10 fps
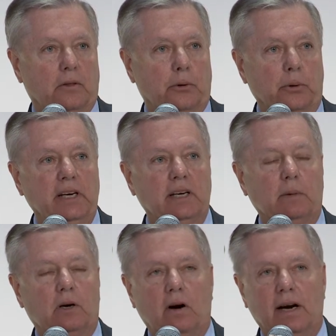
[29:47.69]
Three
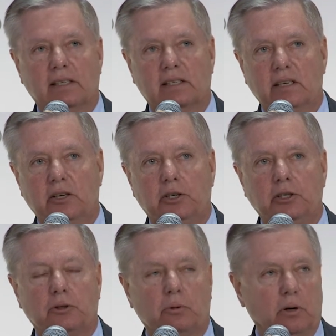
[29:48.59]
Democratic
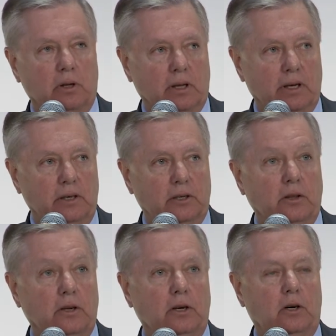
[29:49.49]
senators wrote a letter to
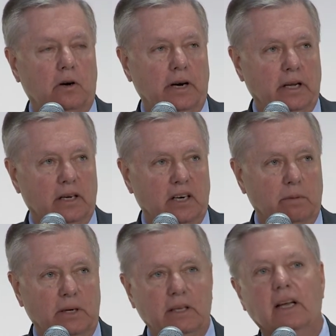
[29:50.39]
the Ukrainian
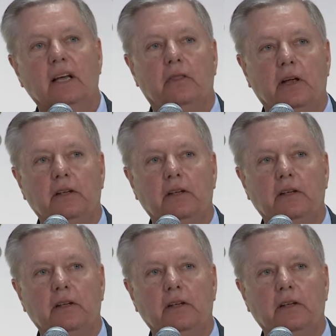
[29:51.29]
government that